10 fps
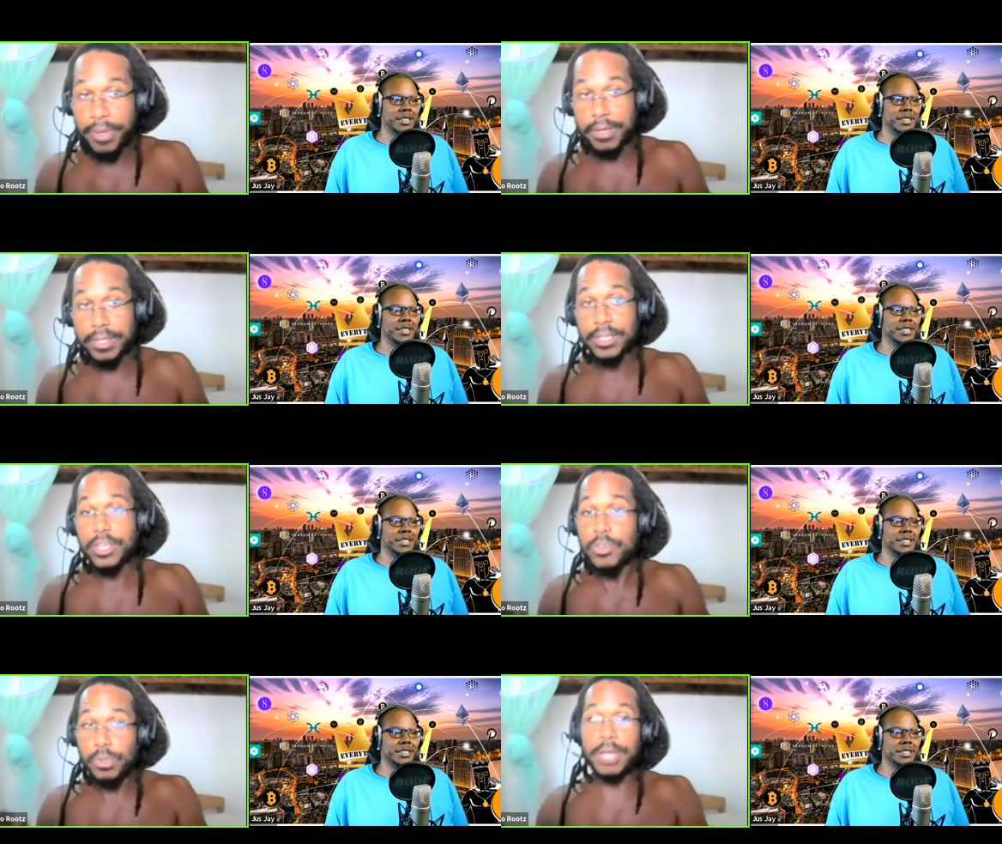Speaker 1: punk,
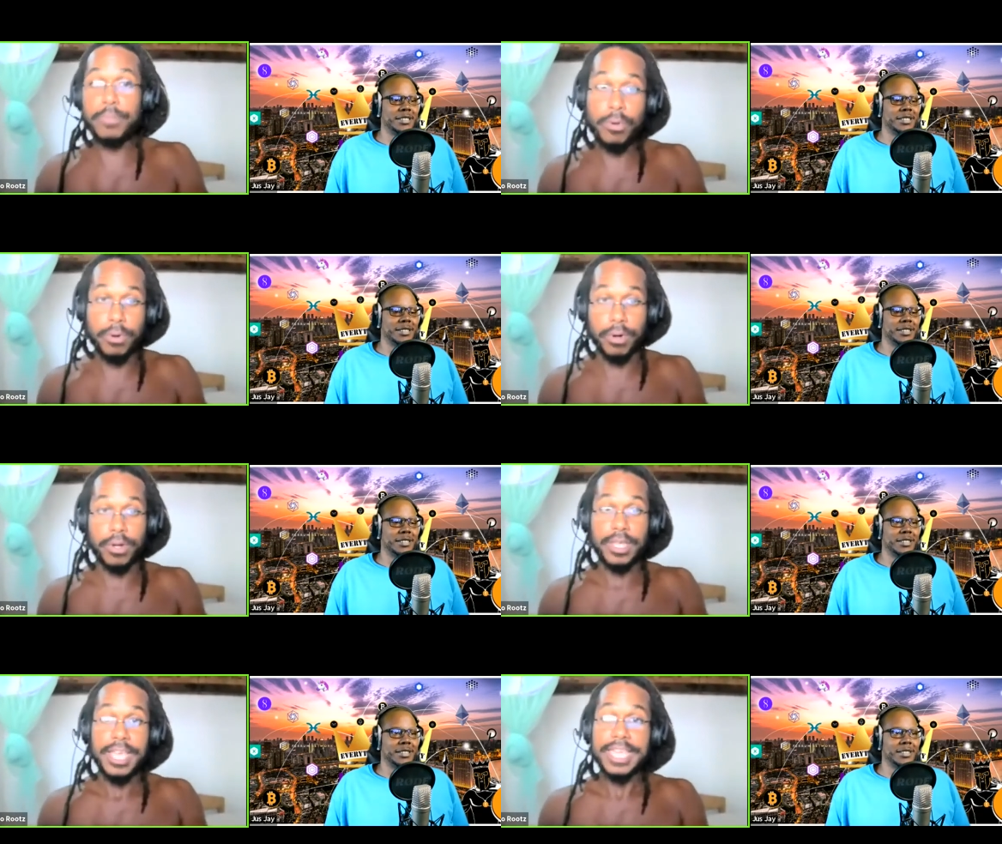you look poor.
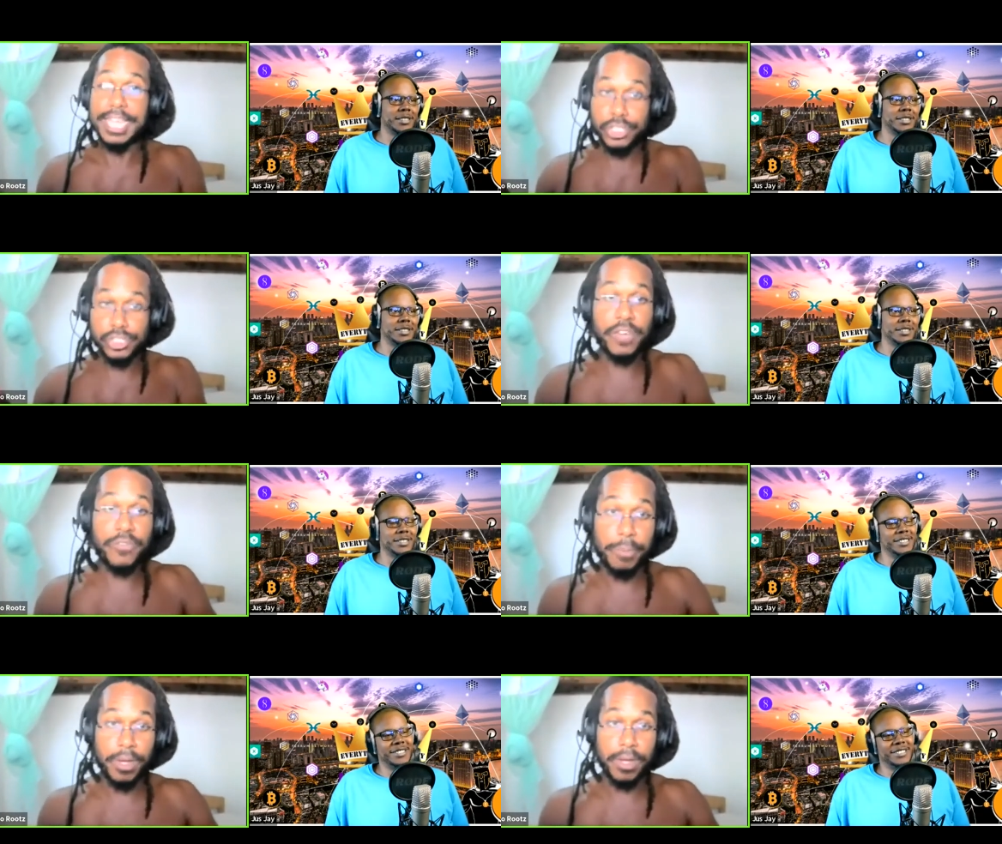Get yourself
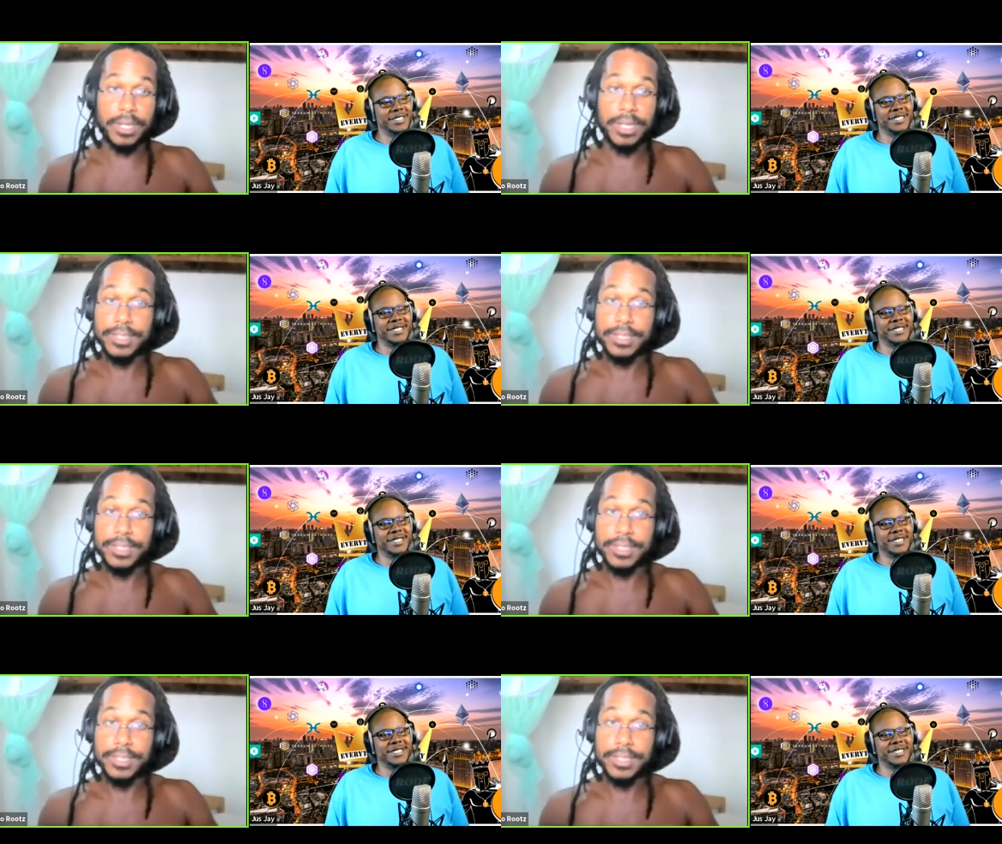a punk.